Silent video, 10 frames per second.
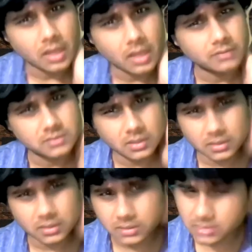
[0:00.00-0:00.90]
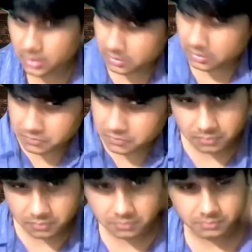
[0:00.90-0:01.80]
I've studied this line
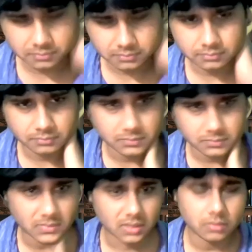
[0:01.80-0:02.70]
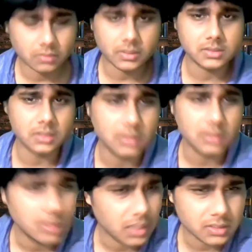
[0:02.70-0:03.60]
from white side,
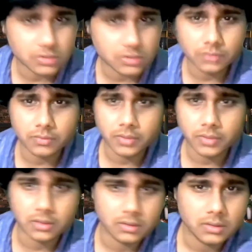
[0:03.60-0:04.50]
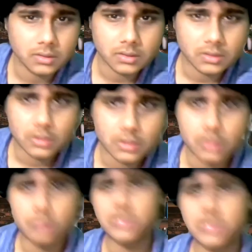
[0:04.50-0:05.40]
and it is good for white.
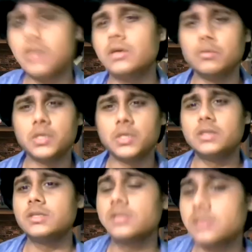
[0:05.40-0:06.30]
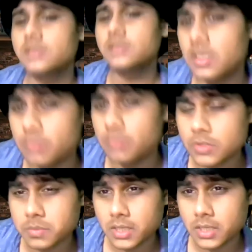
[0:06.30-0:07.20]
But this game
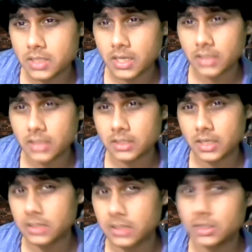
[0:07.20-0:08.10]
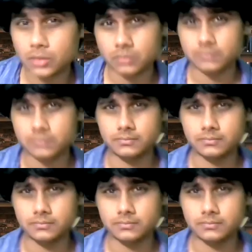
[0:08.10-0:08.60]
was played in 1992.